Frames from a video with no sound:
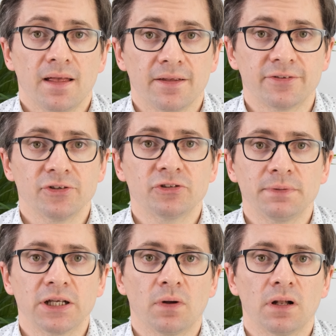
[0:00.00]
A
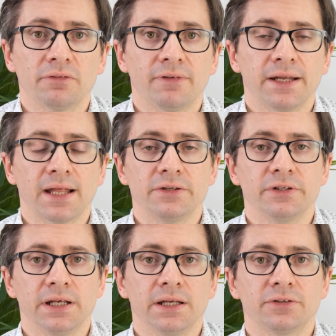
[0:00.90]
suitably qualified
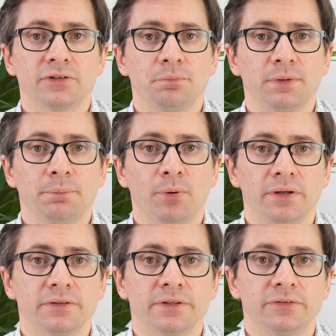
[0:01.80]
engineer should be
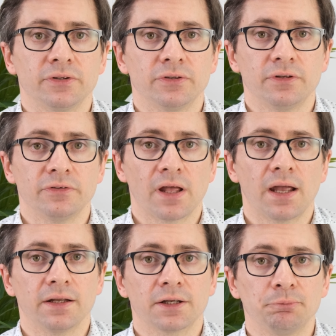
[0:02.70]
appointed to
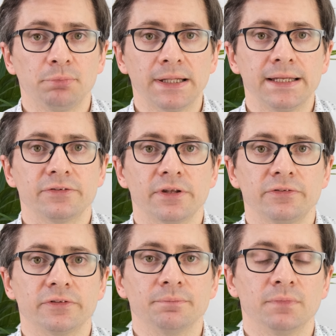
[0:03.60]
design a complete
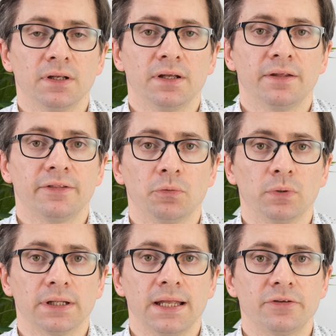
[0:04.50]
system that
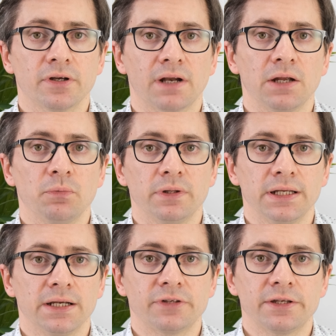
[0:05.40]
will integrate with
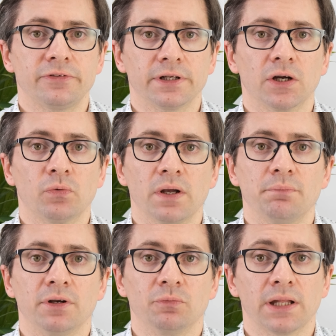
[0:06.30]
the existing
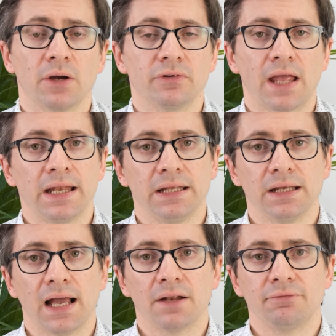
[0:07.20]
equipment without
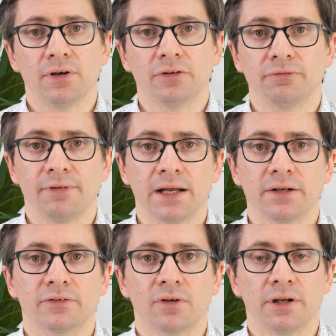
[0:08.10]
any adverse
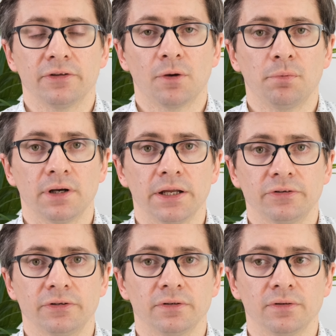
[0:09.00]
effects on its
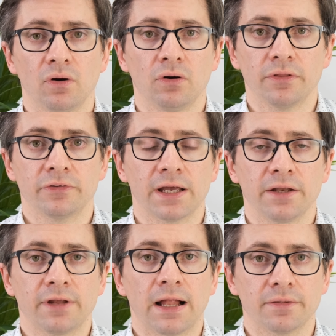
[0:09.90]
operation or the
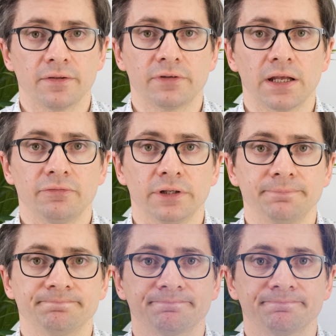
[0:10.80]
site's health and safety.